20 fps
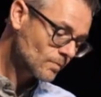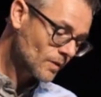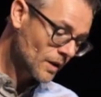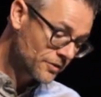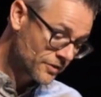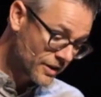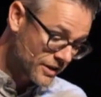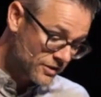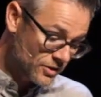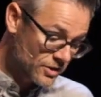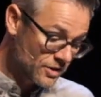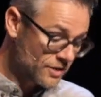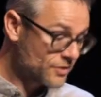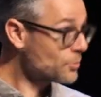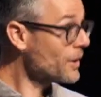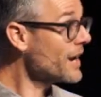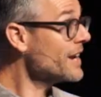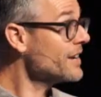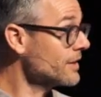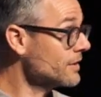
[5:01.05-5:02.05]
And that
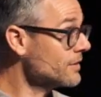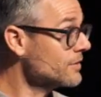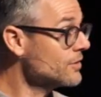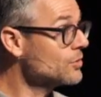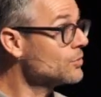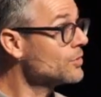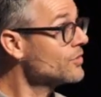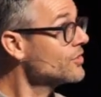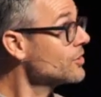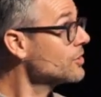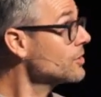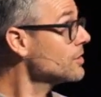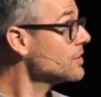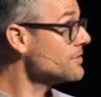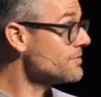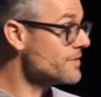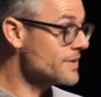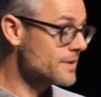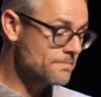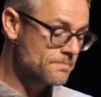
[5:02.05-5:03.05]
he's writing to a circle
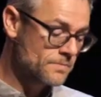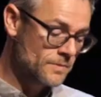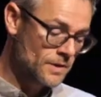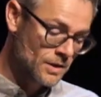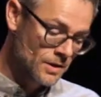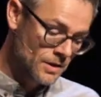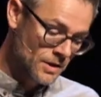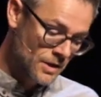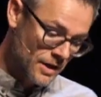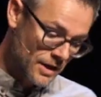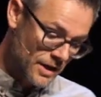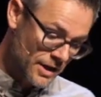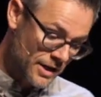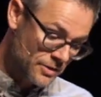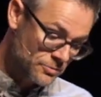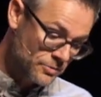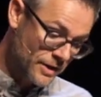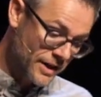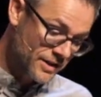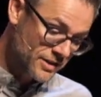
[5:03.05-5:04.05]
of them,
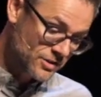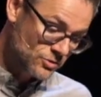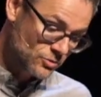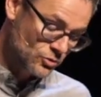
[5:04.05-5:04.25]
writing